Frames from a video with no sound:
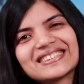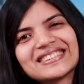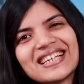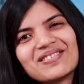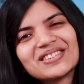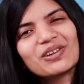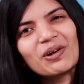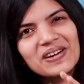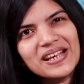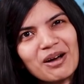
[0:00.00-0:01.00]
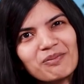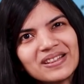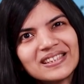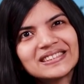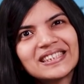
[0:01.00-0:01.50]
the sun was already up
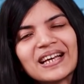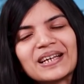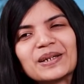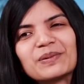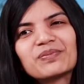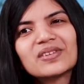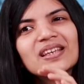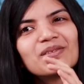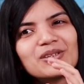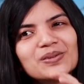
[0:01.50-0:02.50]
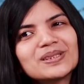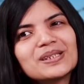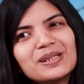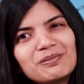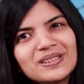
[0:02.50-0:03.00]
in the sky, which was a
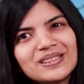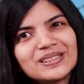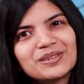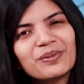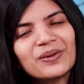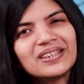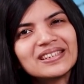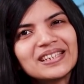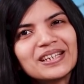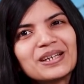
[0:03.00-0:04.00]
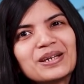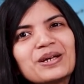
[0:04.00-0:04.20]
little bit disappointing.